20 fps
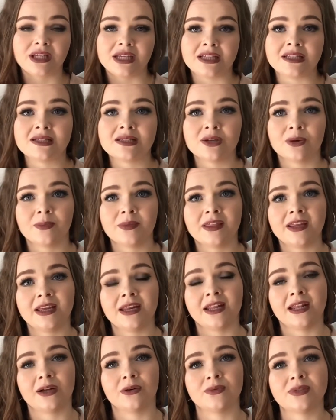eat something
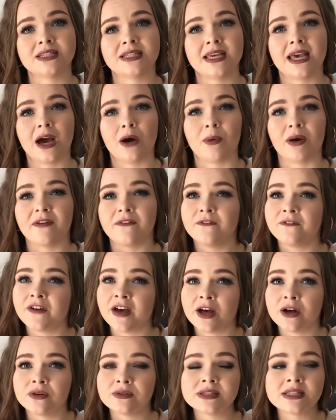and I would see how I
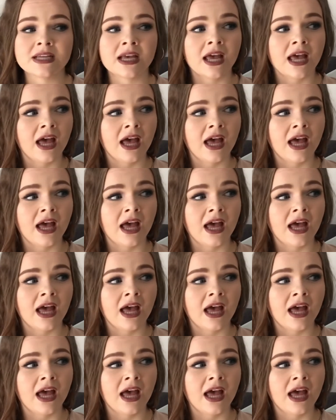felt.